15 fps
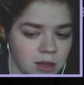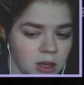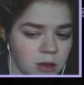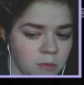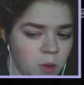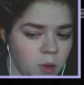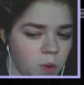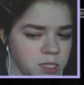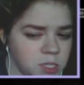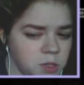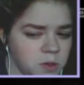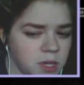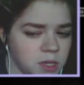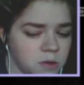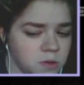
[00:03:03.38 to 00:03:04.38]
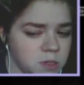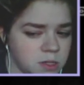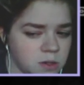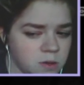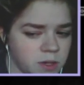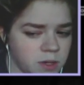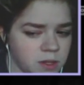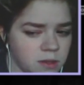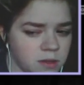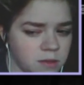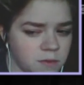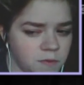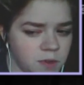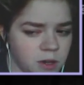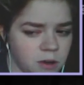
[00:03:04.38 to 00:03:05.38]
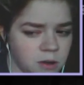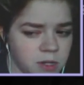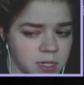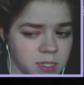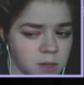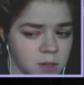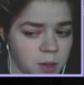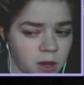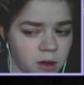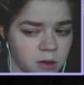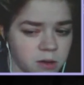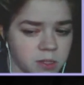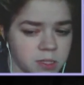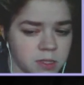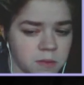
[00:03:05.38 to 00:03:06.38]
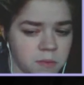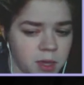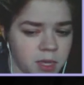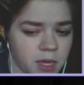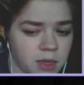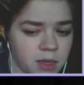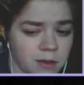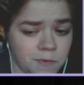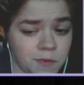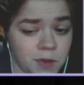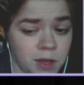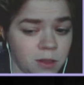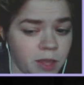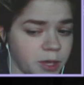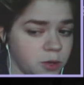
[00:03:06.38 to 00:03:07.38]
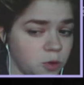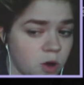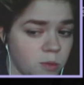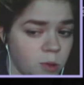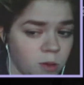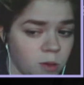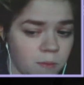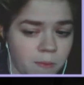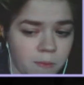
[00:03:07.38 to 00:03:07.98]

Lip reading: But once you get used to it, the fear disappears, making it feel like normal.